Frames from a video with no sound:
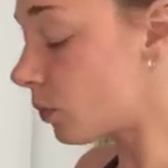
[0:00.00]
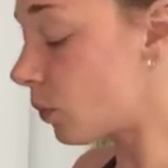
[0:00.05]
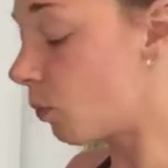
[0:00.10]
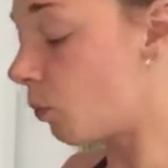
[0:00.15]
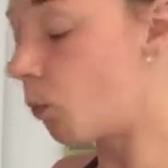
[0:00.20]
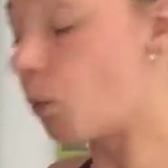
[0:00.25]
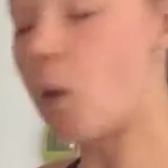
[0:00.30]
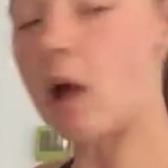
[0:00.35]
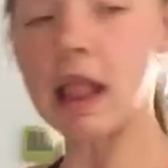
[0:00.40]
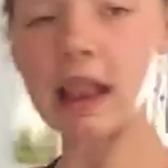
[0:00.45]

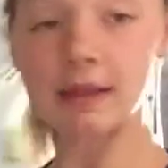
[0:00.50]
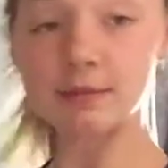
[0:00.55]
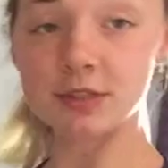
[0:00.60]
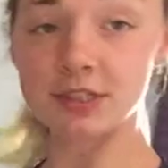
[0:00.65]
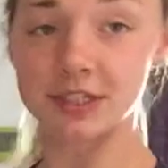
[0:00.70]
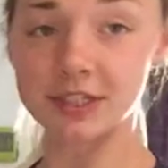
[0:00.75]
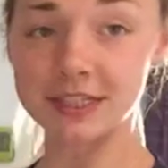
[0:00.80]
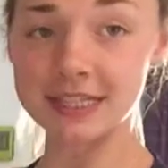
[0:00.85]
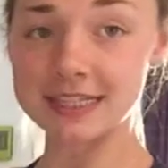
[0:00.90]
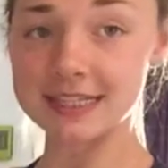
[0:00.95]
And while I'm
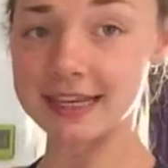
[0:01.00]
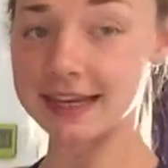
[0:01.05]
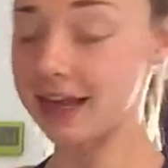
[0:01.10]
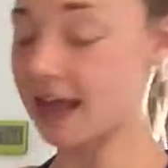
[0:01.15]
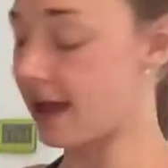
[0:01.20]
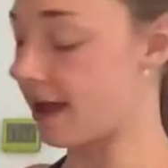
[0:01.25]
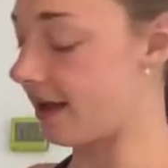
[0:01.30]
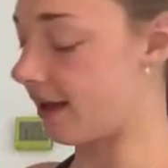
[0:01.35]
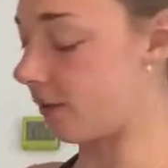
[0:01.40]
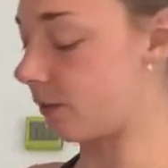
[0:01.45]
stirring this in,
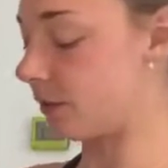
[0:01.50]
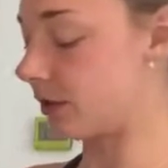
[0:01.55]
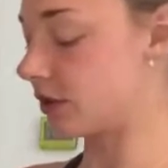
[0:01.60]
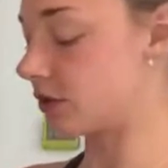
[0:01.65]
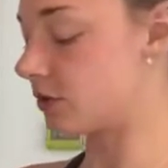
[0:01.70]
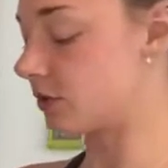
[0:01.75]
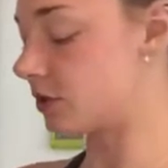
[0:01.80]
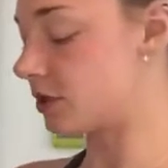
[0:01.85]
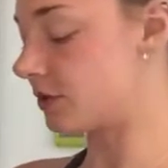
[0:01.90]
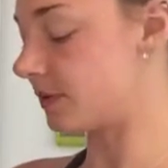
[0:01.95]
I will
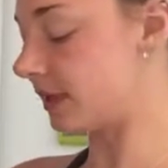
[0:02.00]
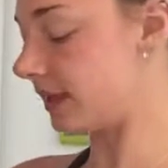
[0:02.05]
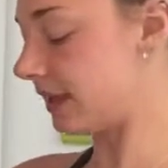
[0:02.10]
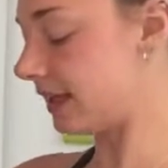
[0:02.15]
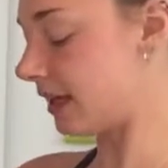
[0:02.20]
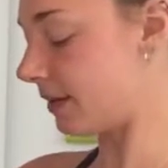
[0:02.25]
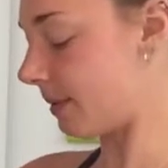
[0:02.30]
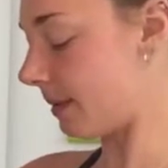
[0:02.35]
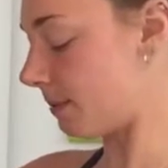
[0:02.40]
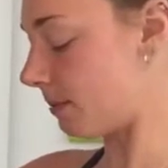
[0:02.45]
talk to you a
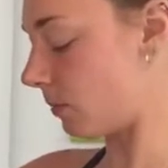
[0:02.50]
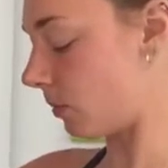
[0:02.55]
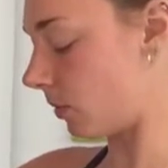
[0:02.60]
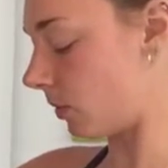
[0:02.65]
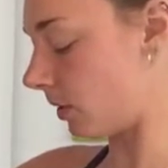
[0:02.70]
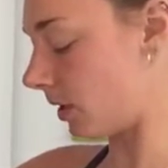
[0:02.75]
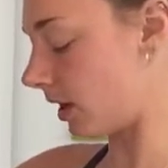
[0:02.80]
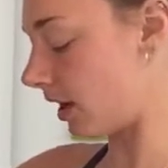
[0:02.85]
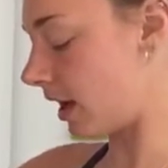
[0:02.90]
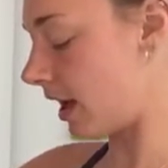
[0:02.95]
little bit
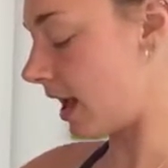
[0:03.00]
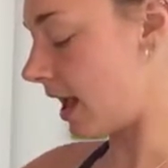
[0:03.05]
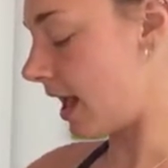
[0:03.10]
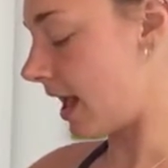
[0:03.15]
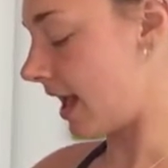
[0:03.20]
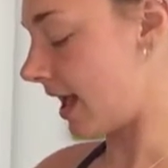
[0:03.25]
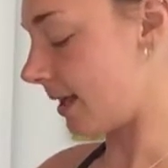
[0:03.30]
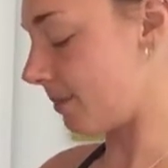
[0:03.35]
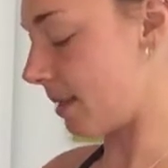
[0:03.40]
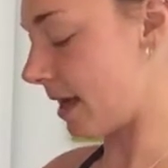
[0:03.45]
more
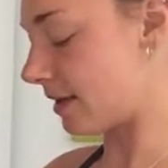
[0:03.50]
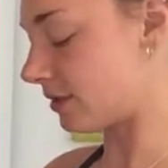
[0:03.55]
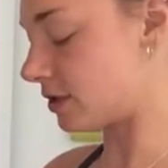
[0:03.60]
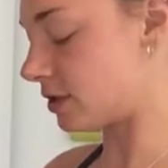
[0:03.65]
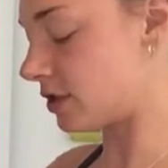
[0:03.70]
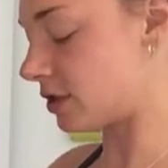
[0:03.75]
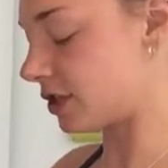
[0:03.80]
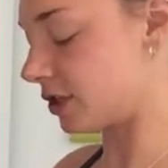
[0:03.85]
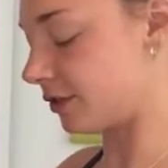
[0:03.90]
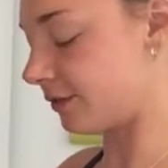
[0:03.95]
about
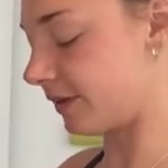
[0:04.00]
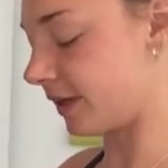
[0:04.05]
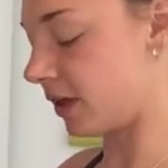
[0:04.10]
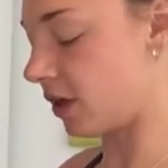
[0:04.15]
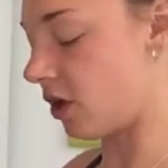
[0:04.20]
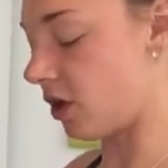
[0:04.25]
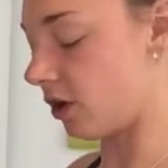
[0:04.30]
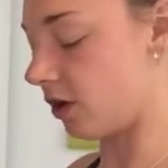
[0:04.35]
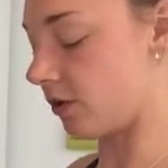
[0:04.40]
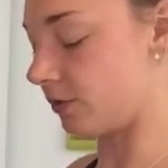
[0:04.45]
serving
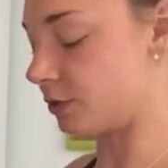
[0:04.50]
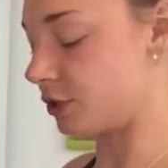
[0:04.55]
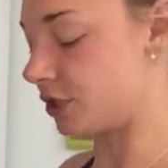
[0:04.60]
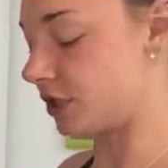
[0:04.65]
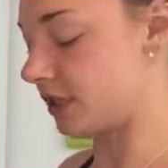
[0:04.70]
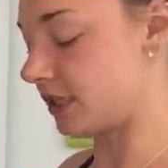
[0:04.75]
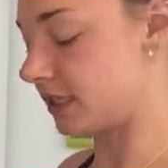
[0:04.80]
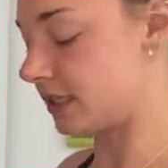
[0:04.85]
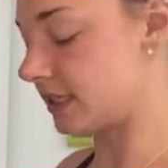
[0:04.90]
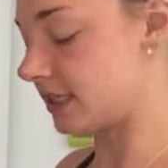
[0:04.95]

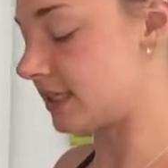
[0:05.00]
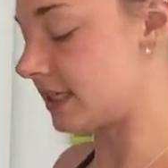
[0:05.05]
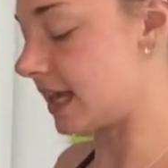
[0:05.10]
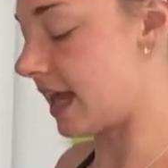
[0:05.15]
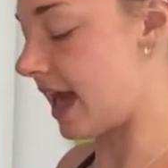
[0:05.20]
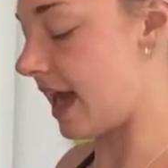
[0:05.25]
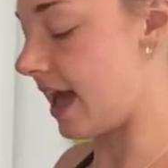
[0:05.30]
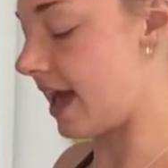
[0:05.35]
options.